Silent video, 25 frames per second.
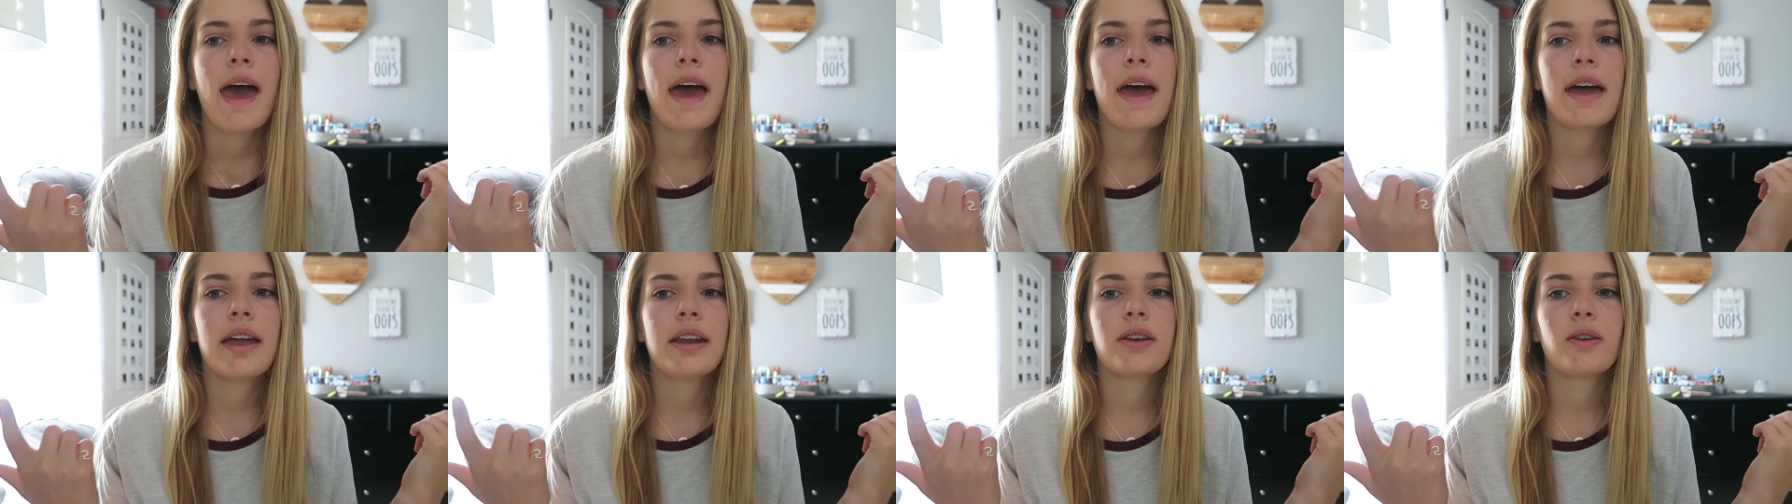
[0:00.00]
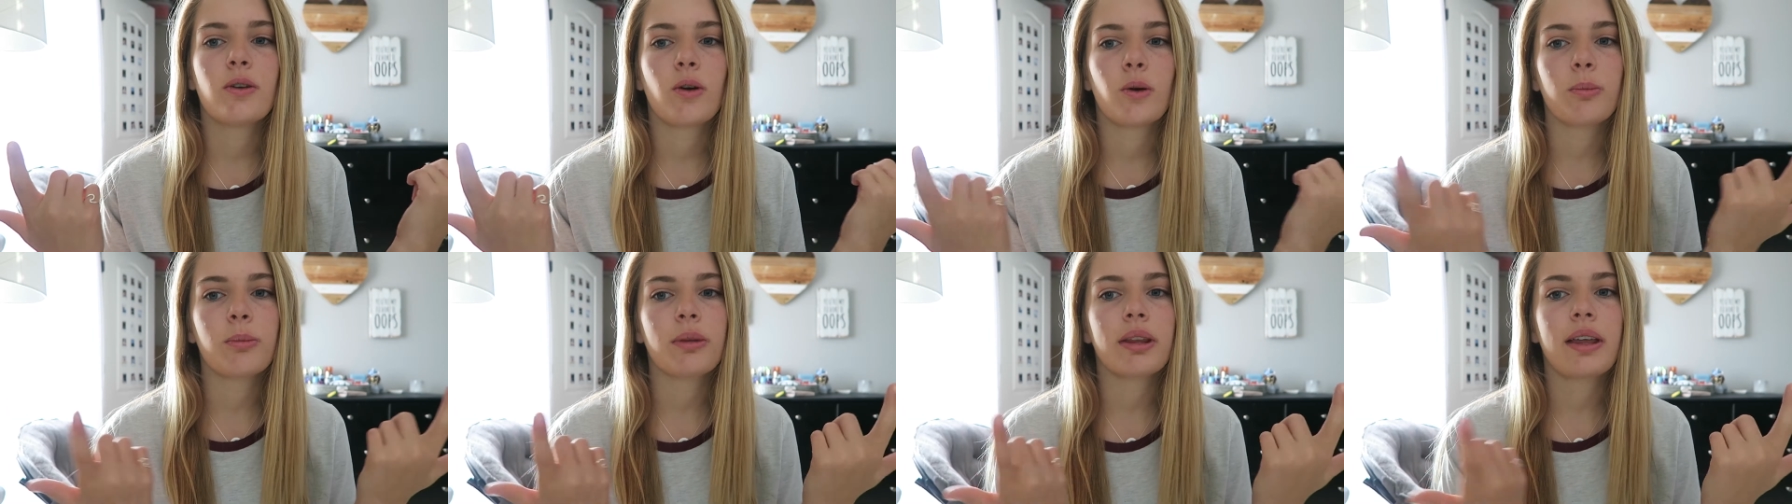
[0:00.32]
And
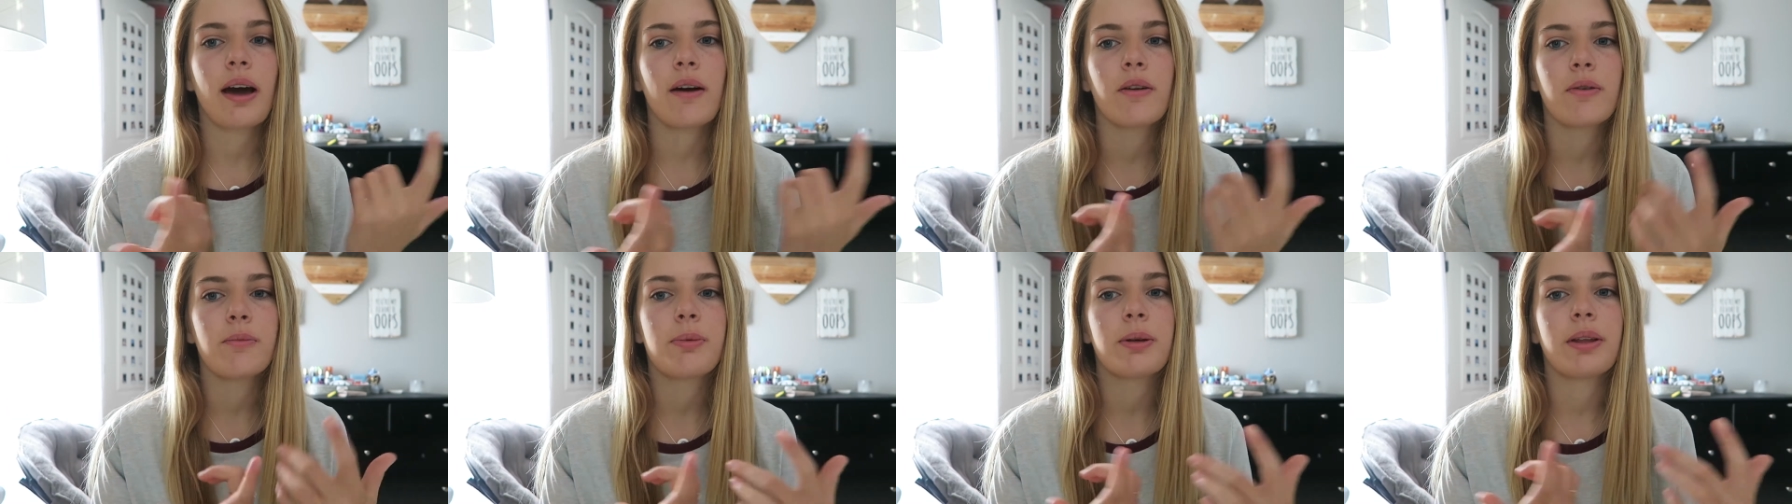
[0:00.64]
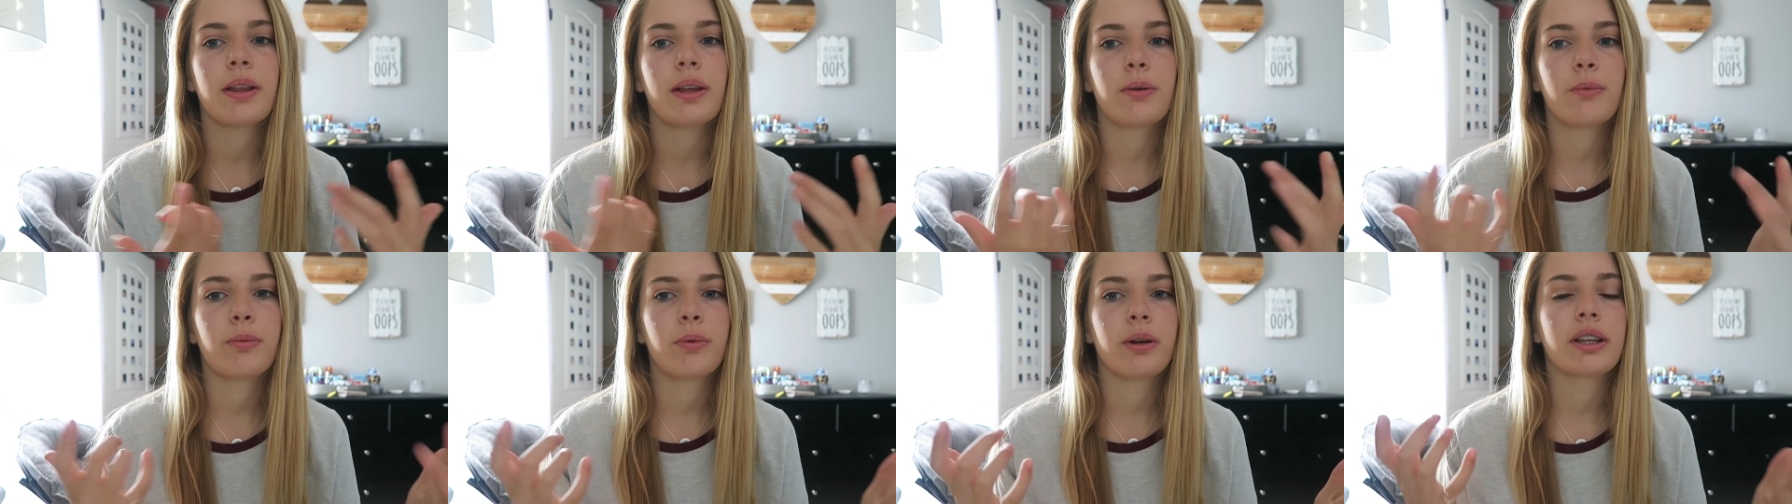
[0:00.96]
normally I would be
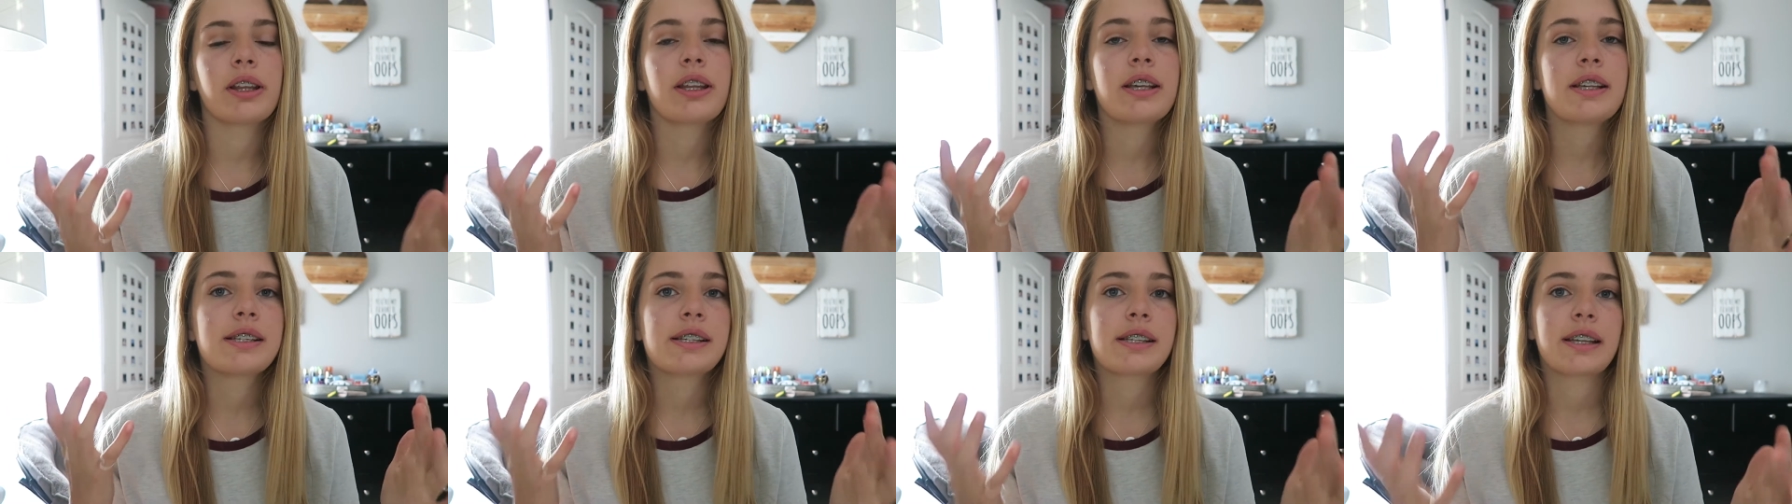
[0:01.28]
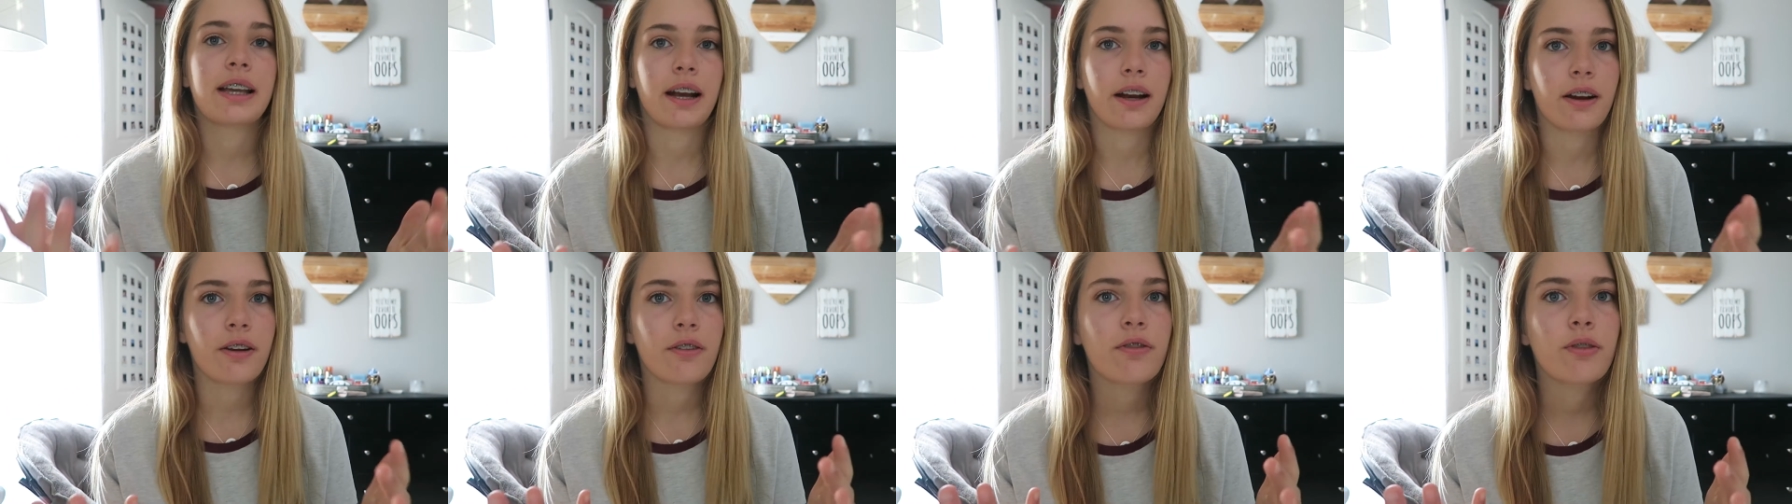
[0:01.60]
like really
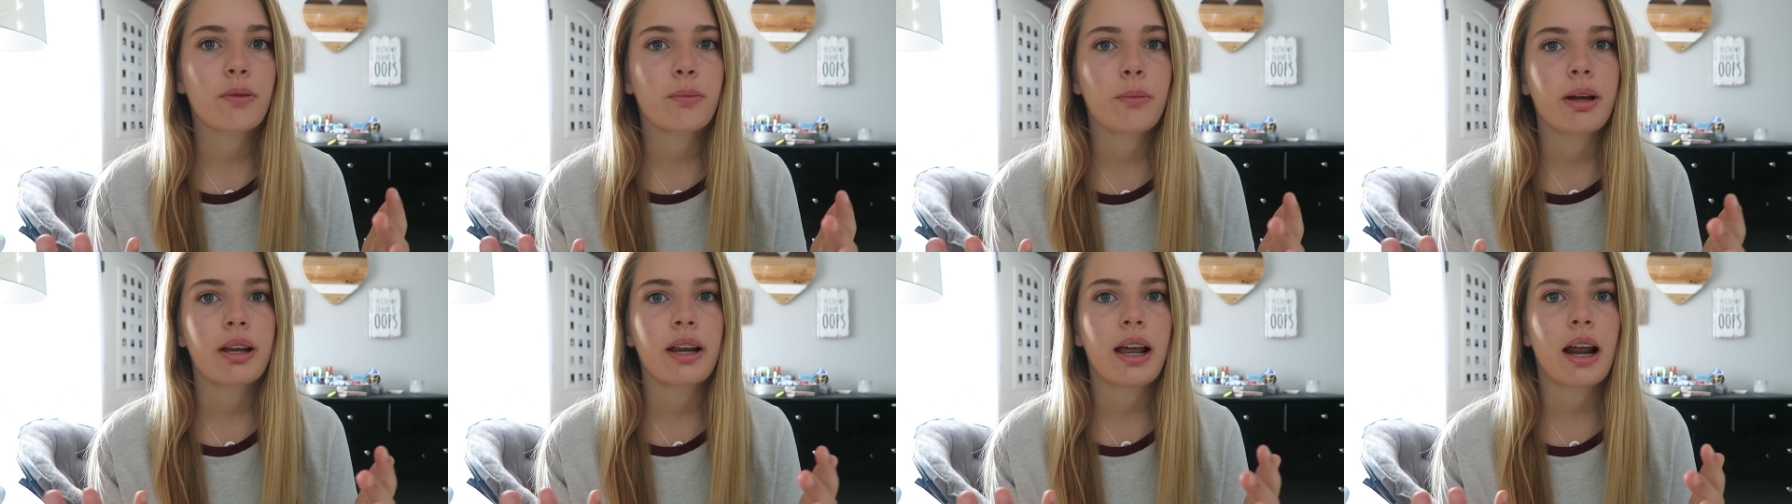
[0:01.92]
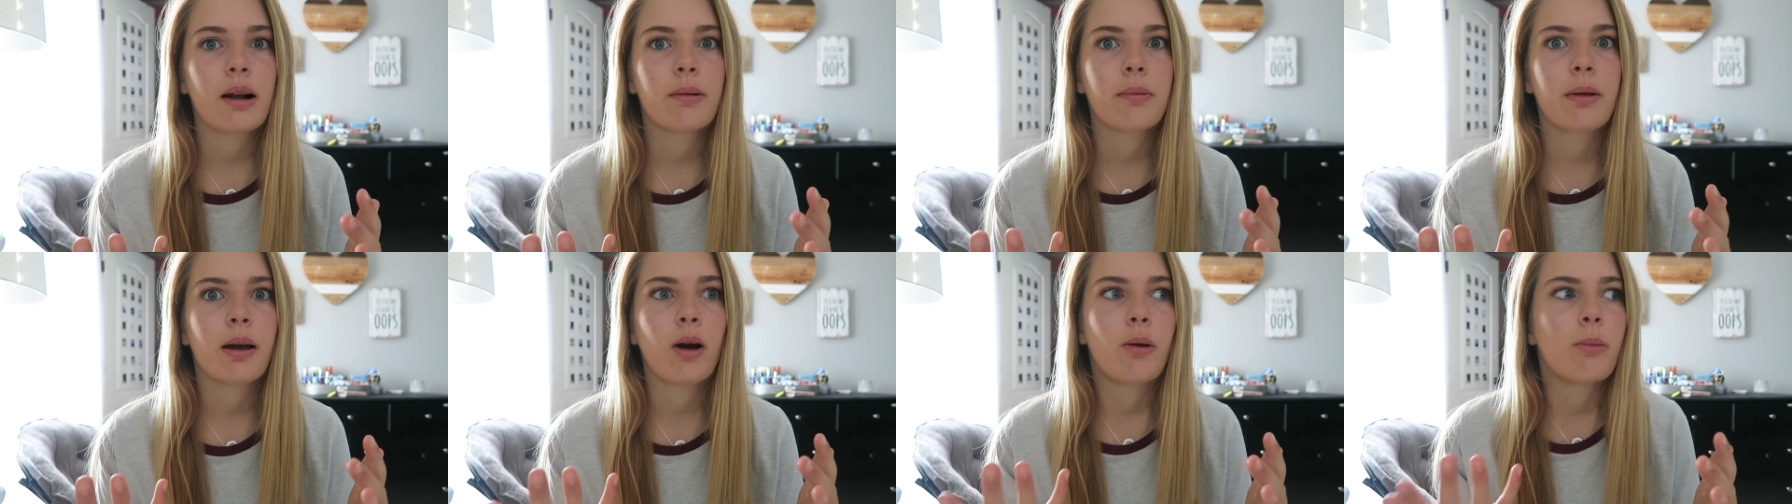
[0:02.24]
scared for my
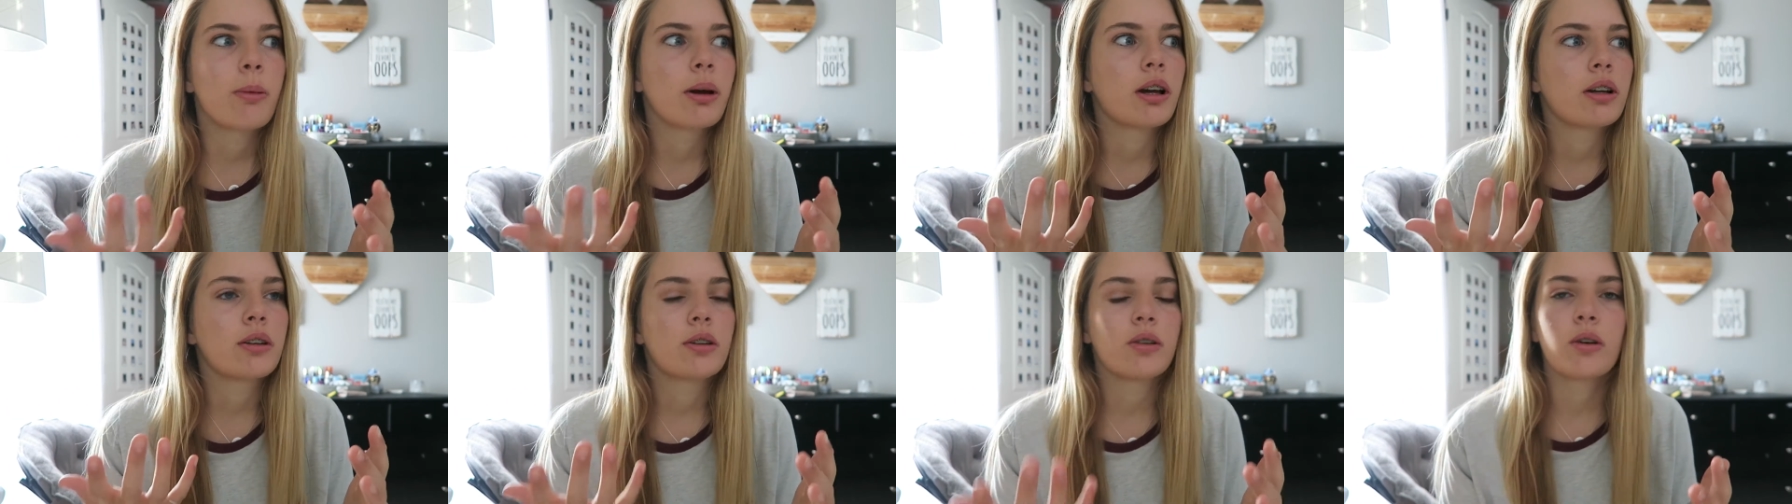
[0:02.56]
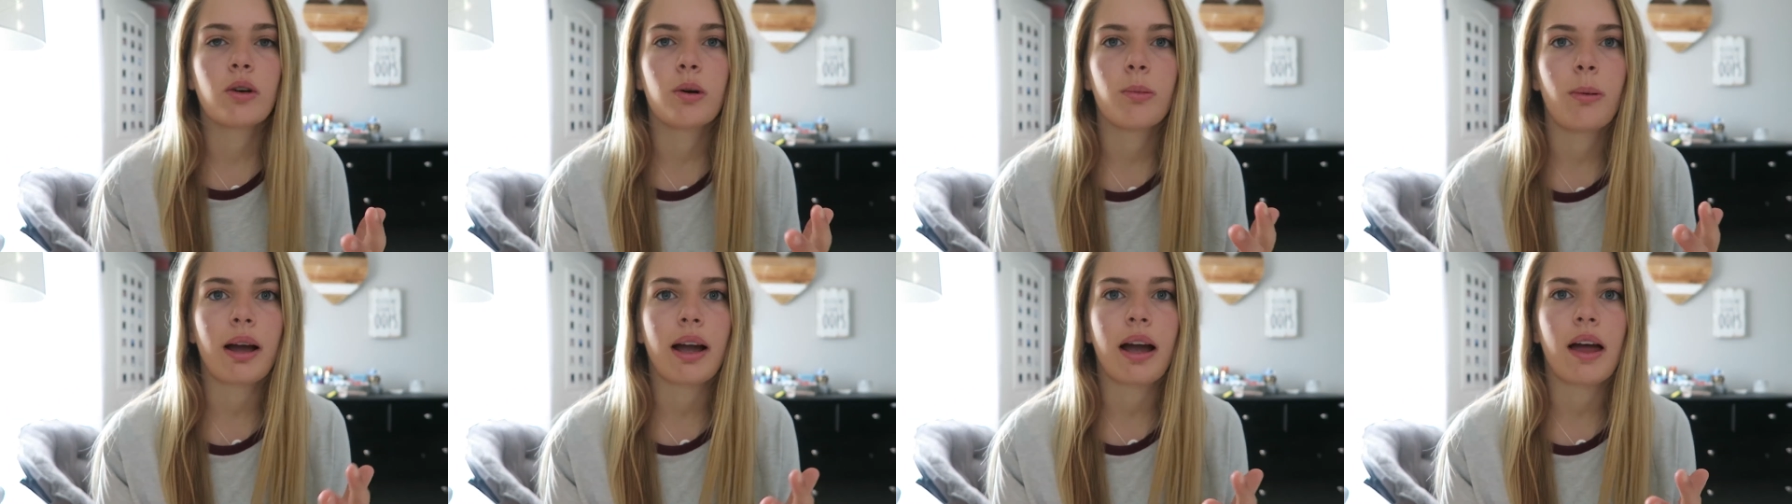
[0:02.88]
dad. I'm like, oh my god,
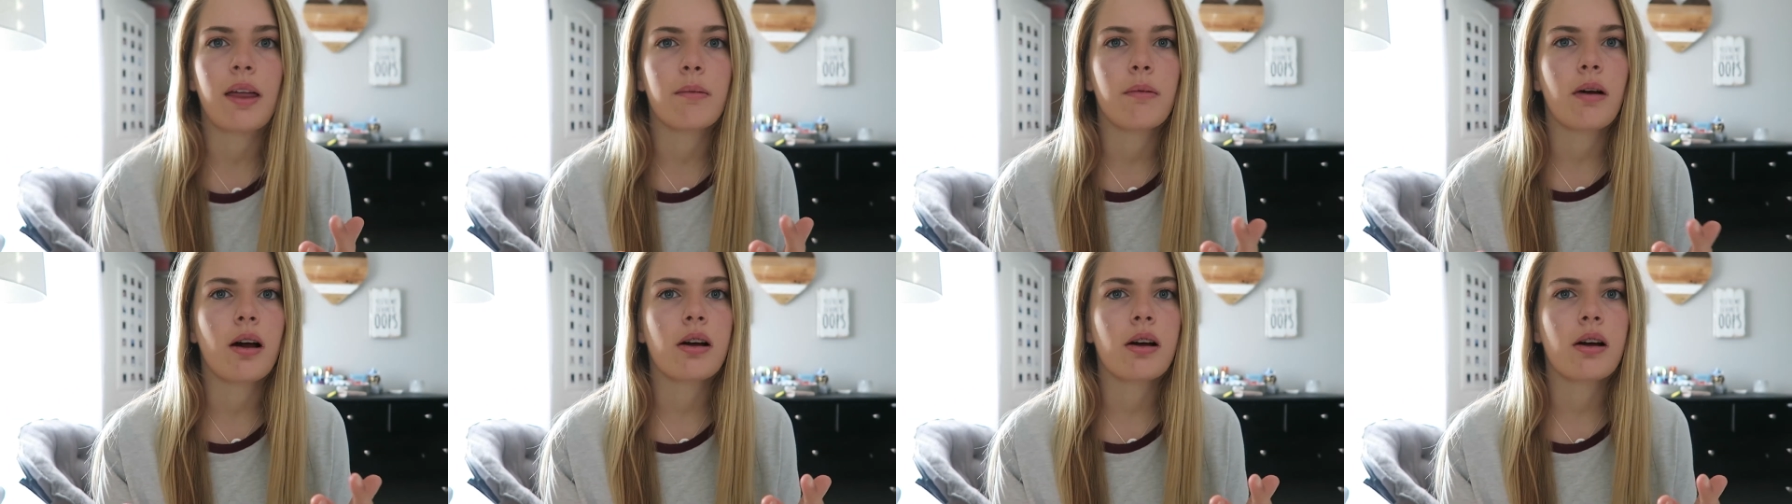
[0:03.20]
don't go back out there.